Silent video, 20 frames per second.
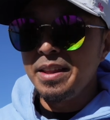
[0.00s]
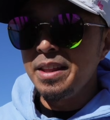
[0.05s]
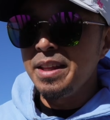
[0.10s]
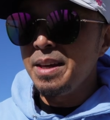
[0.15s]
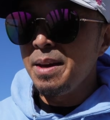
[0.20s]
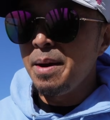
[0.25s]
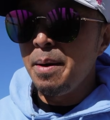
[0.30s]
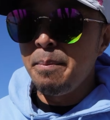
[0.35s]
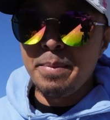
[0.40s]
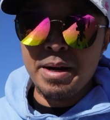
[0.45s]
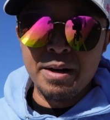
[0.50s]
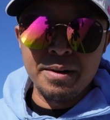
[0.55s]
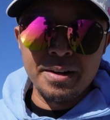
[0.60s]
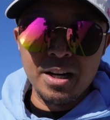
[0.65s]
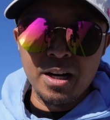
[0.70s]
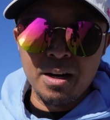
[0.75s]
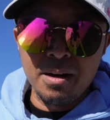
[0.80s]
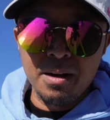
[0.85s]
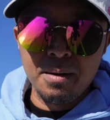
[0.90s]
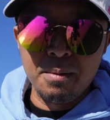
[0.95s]
the
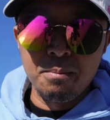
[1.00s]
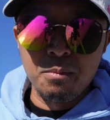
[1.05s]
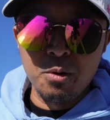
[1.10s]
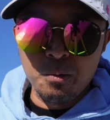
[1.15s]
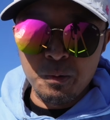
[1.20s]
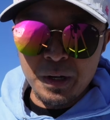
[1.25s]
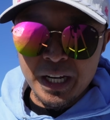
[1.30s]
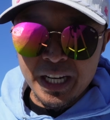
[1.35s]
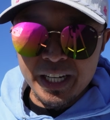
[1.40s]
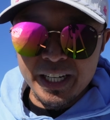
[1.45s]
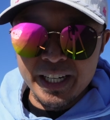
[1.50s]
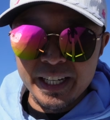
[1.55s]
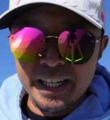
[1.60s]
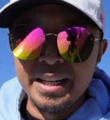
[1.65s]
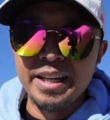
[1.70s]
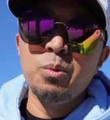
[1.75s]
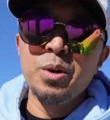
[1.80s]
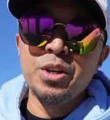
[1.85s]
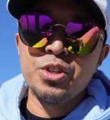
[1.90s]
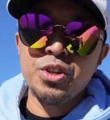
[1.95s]
Marriott Marina,
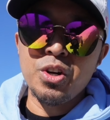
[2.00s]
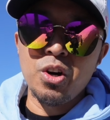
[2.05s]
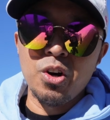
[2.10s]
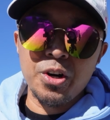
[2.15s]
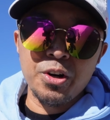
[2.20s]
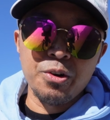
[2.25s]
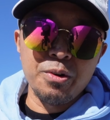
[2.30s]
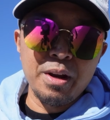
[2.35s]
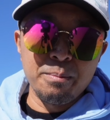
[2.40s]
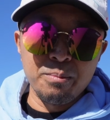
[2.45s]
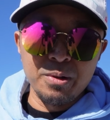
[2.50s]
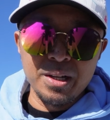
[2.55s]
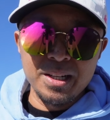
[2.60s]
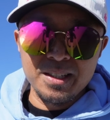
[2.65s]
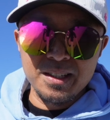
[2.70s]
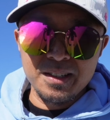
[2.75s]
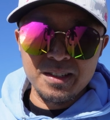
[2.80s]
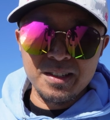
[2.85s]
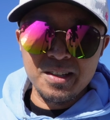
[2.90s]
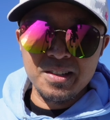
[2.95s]
which are great
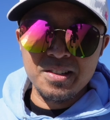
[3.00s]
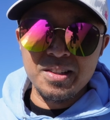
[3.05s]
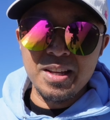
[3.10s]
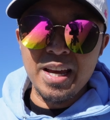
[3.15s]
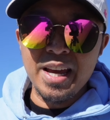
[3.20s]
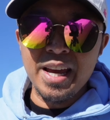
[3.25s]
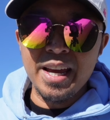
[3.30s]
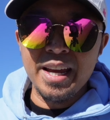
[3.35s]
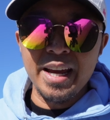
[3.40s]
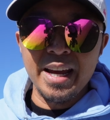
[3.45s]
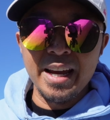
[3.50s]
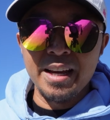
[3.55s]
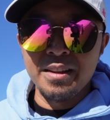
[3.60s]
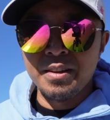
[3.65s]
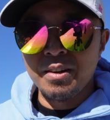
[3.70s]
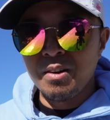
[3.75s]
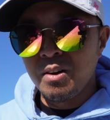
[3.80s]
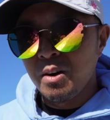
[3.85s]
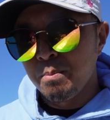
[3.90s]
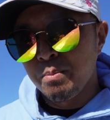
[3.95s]
places to stay. And
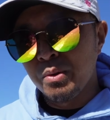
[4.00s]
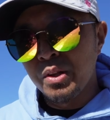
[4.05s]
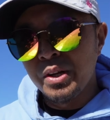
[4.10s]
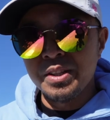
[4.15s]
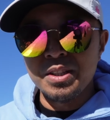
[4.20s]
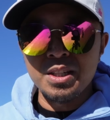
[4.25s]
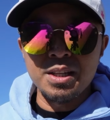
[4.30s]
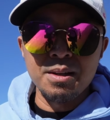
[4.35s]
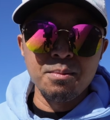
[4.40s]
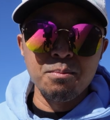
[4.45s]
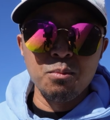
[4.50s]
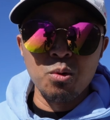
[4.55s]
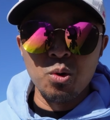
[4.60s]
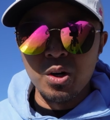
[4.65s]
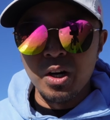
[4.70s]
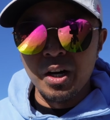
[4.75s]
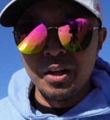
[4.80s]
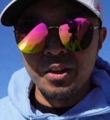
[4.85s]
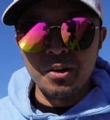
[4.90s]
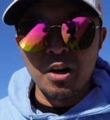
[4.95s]
there are plenty
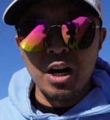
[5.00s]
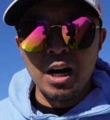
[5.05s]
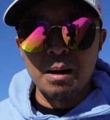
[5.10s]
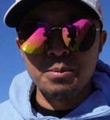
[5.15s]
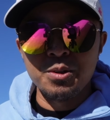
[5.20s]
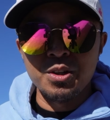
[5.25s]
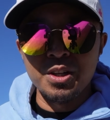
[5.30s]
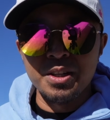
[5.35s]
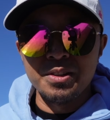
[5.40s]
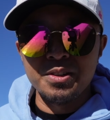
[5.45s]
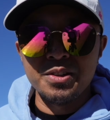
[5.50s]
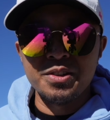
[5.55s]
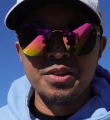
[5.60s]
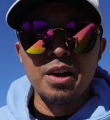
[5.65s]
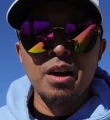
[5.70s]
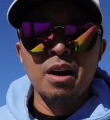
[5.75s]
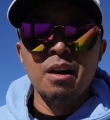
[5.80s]
more other options